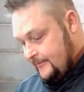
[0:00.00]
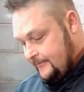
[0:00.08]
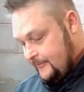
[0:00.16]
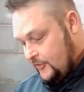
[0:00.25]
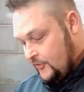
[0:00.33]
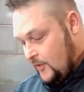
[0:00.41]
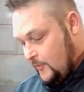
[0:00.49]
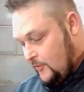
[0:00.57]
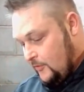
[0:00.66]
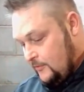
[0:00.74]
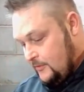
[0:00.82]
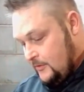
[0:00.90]
are
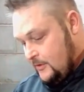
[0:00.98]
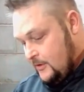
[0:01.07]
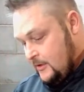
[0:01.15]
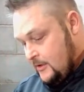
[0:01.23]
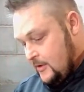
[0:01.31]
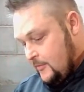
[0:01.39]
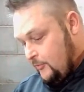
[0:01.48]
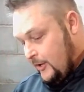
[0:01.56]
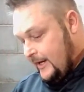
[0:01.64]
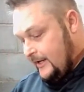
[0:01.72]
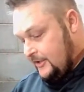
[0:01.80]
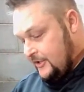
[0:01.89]
normal
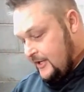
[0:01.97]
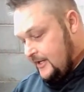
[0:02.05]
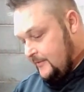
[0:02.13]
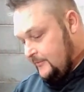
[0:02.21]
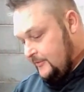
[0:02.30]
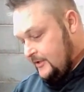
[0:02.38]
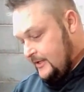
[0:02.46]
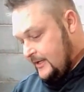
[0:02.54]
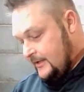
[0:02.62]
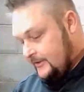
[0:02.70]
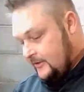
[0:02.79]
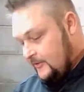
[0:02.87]
breakage items, and
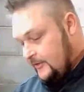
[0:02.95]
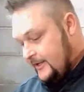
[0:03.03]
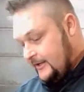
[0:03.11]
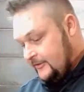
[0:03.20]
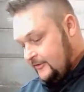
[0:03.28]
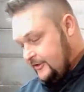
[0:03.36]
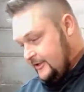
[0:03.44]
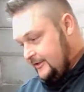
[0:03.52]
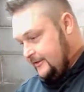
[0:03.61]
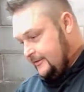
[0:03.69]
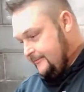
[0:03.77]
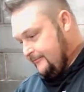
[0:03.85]
then certain things are
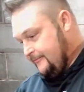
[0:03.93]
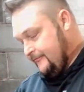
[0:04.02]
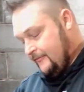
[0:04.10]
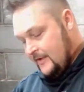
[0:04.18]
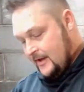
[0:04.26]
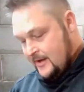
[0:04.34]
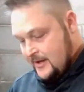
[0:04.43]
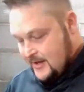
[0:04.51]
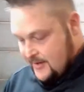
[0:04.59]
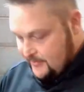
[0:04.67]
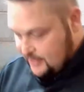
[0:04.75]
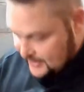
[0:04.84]
just
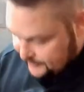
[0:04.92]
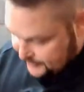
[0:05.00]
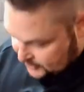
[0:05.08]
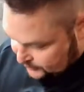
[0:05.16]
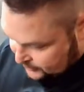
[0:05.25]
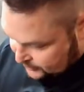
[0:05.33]
plain built